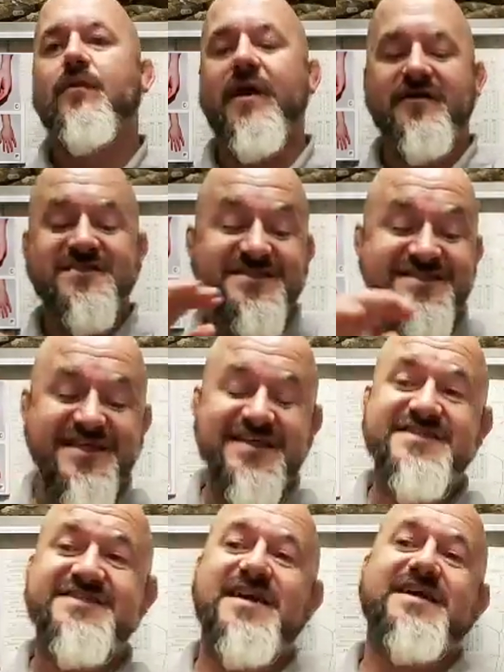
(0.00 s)
Whereas
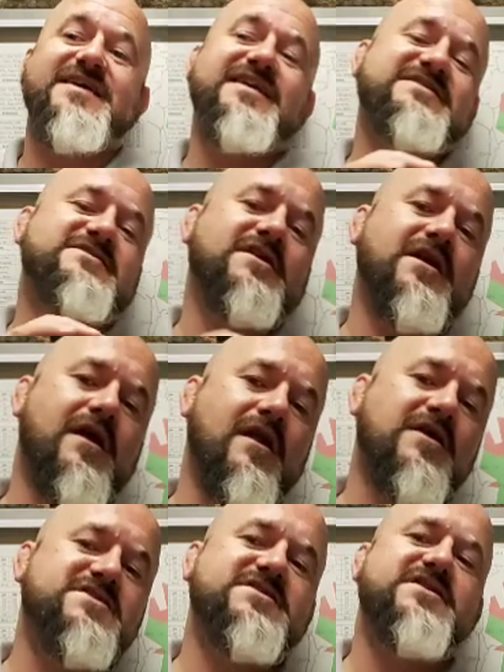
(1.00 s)
this snake is
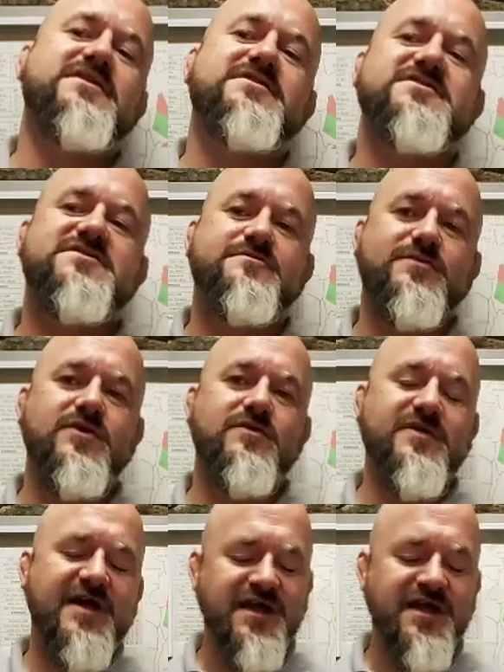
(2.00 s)
glossy and smooth